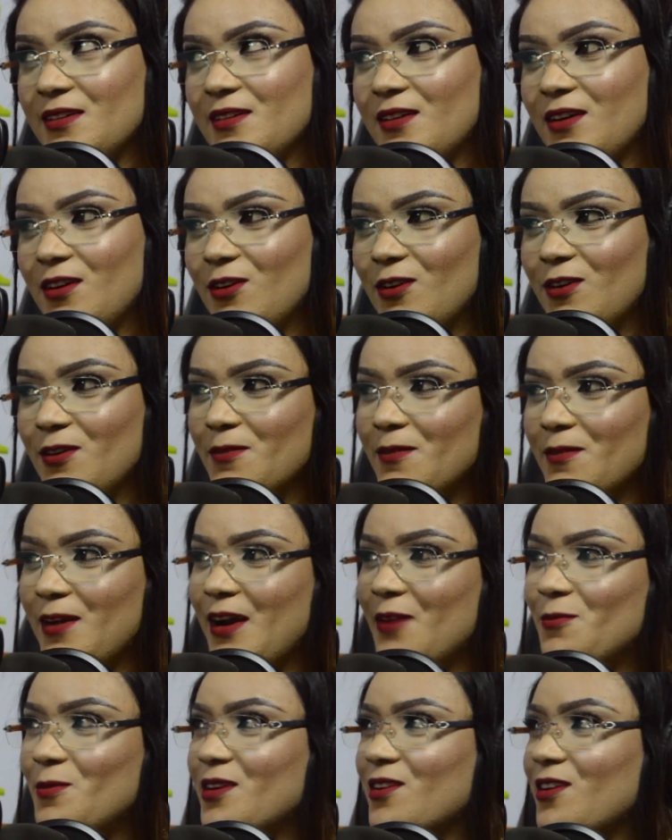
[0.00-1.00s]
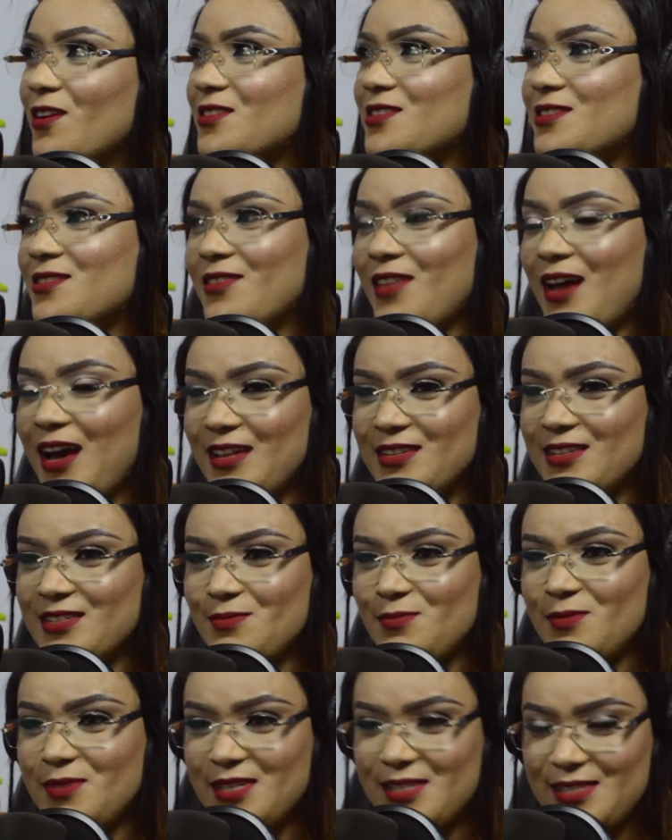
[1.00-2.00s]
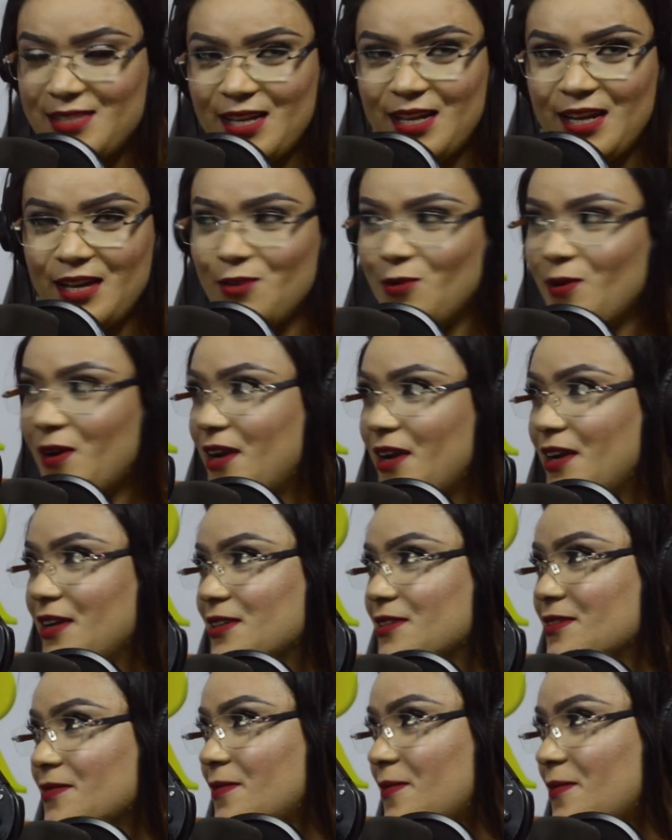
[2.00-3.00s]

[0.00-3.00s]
All right, we lost that. Please, Stella, go ahead.